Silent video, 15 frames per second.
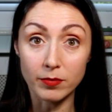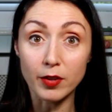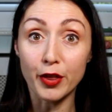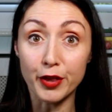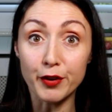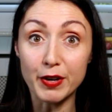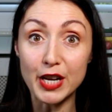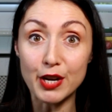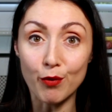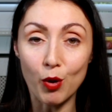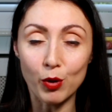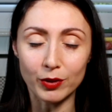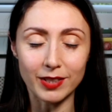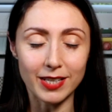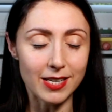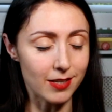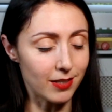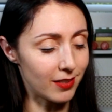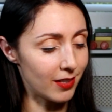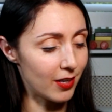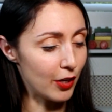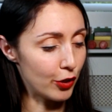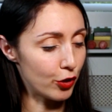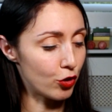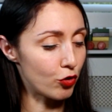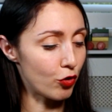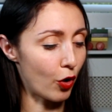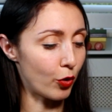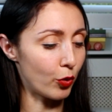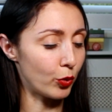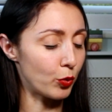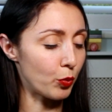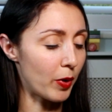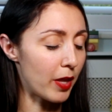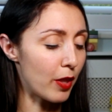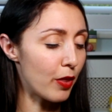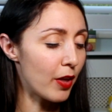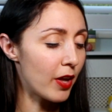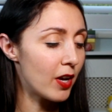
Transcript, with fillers: the three year old niece struggled with.